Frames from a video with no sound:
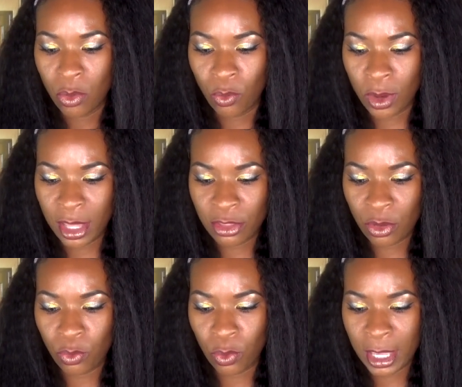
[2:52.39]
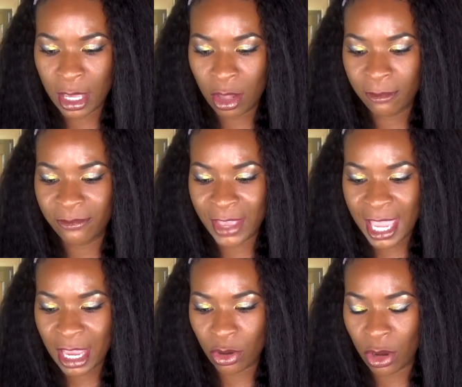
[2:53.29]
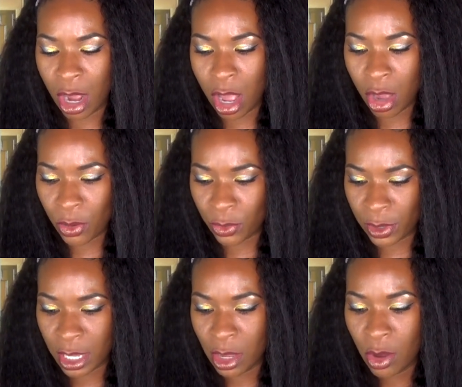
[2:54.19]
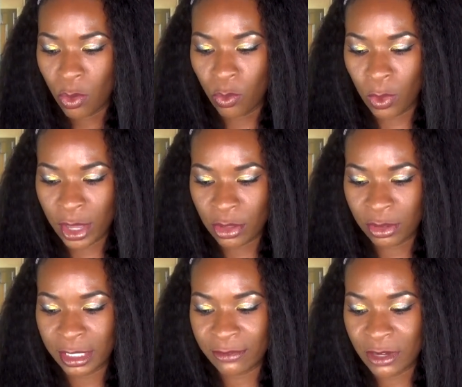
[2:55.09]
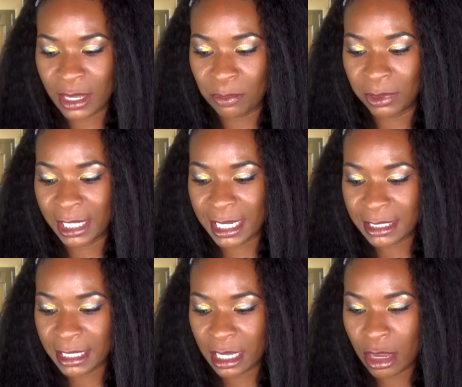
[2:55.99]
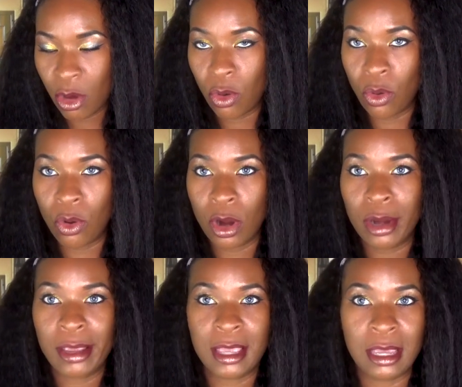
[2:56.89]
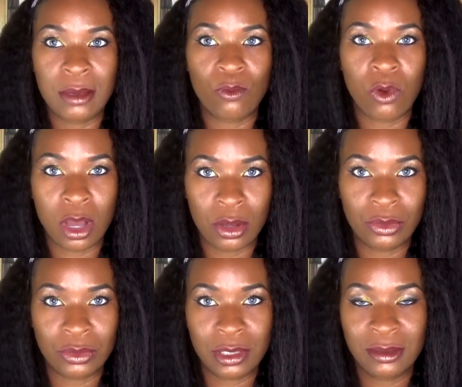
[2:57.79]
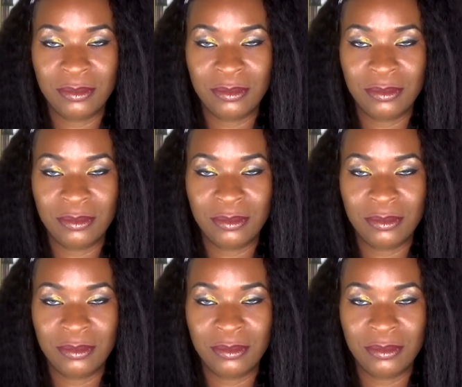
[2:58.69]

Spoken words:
whether well fed or hungry, whether living in plenty or in want.